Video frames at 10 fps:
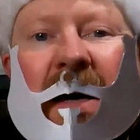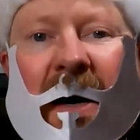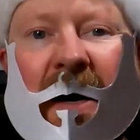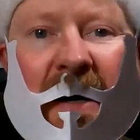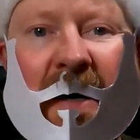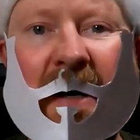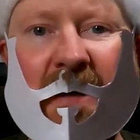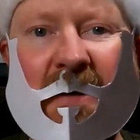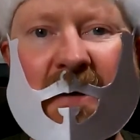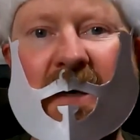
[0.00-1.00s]
It's
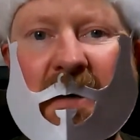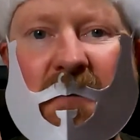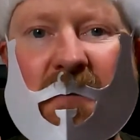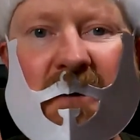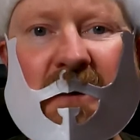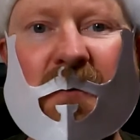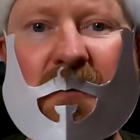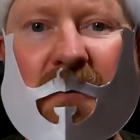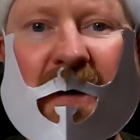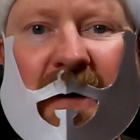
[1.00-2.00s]
day
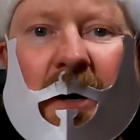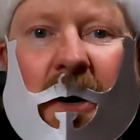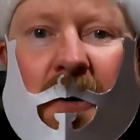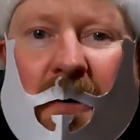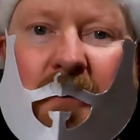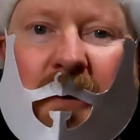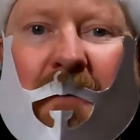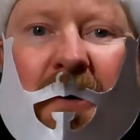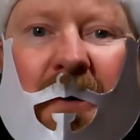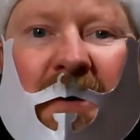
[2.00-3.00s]
23, only one more
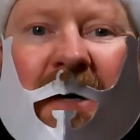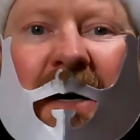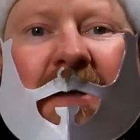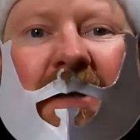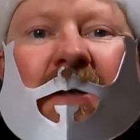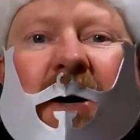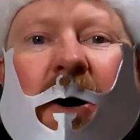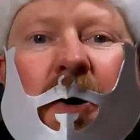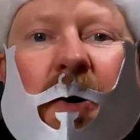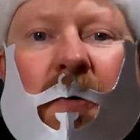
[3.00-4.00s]
day to go.